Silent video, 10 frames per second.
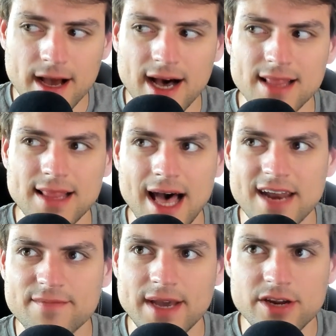a
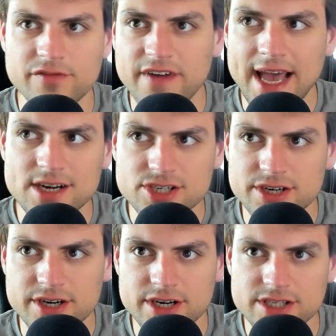lot of
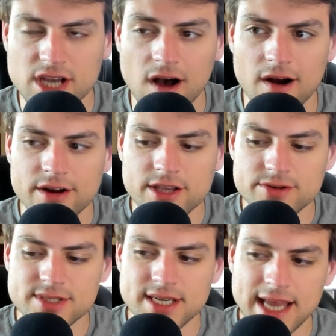manufacturers are
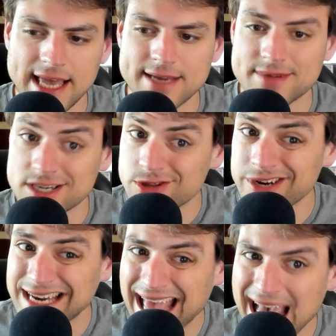using A M D,
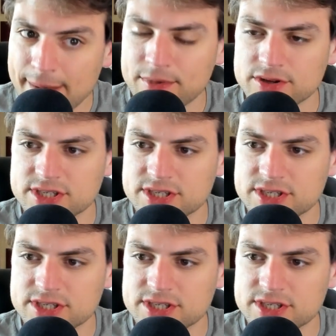including Apple.